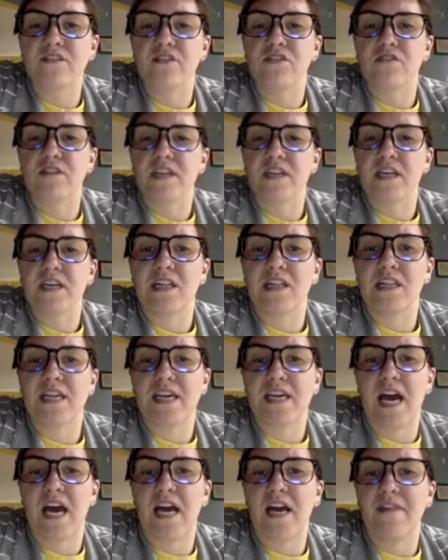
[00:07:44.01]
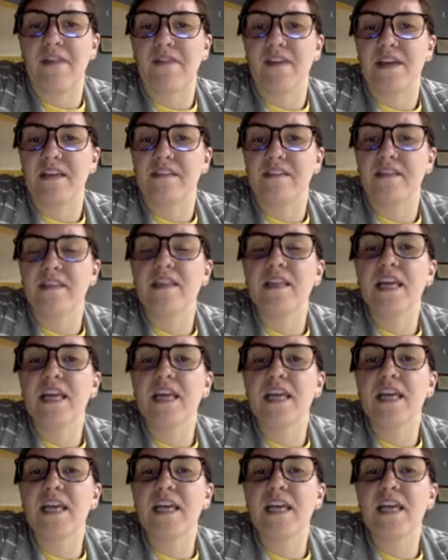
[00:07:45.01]
You can click on these
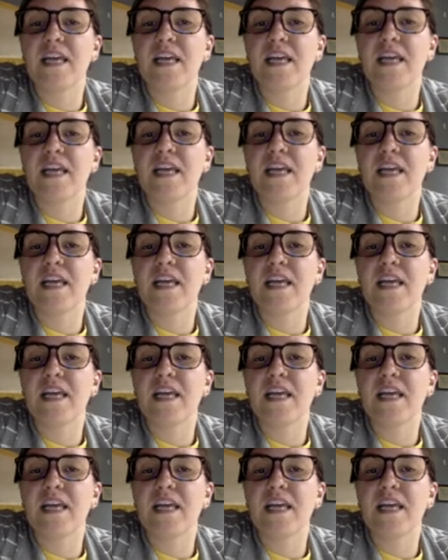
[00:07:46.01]
links if you